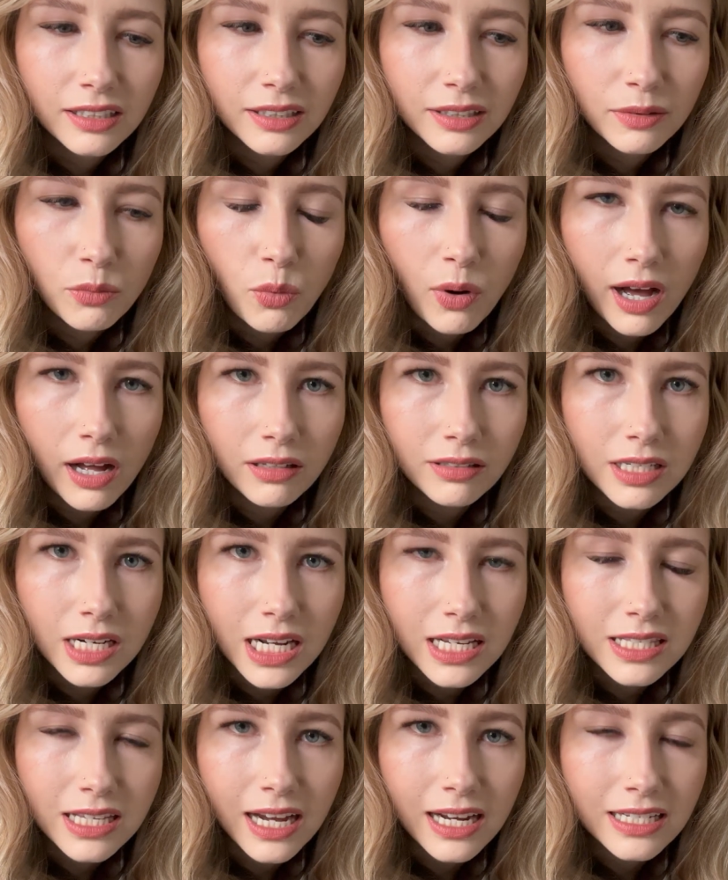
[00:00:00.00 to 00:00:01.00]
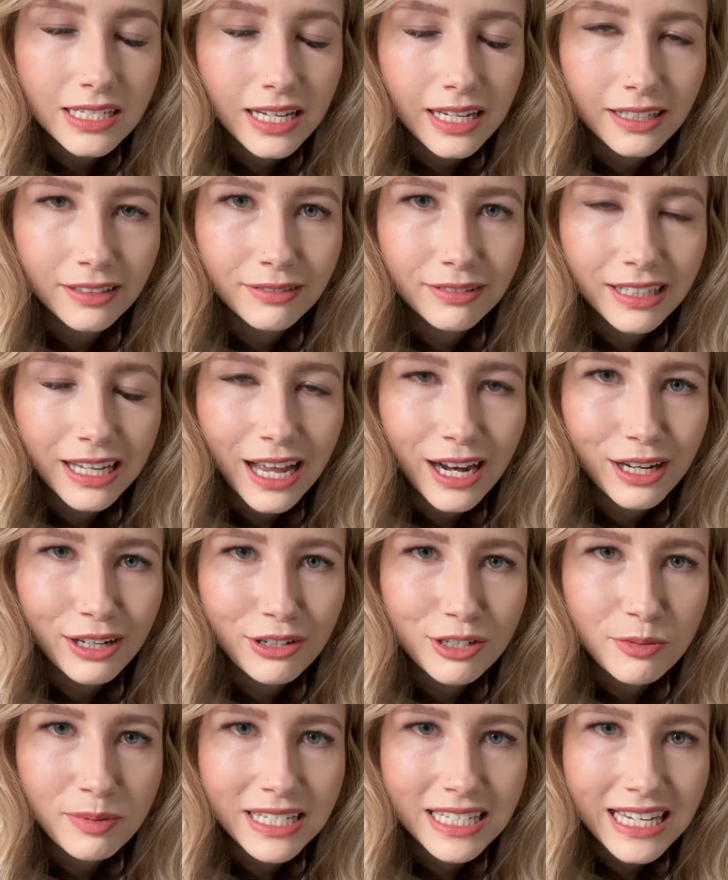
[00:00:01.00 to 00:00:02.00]
wild and exciting. It kind of
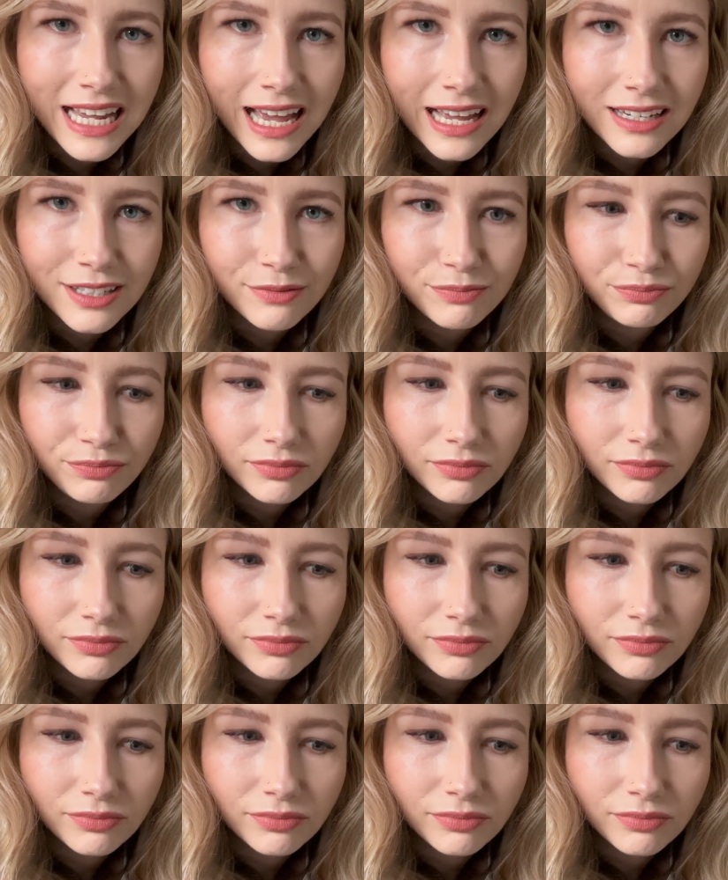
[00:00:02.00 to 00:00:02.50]
looked a bit dead.